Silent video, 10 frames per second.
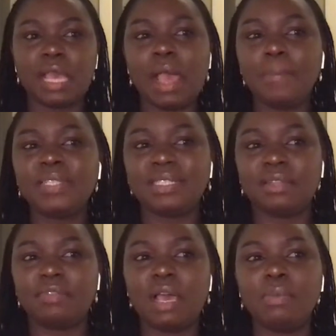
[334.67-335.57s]
herbs that
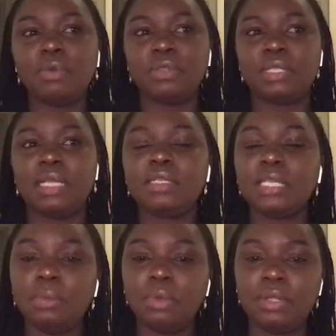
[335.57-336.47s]
have come on their
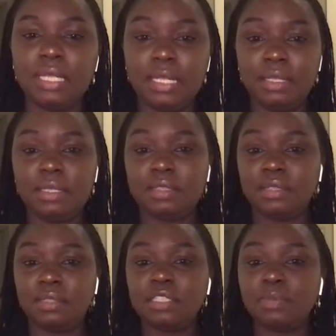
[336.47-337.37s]
table is
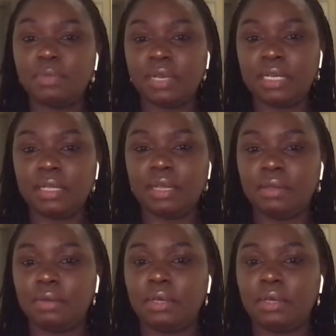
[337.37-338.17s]
this Mrenda.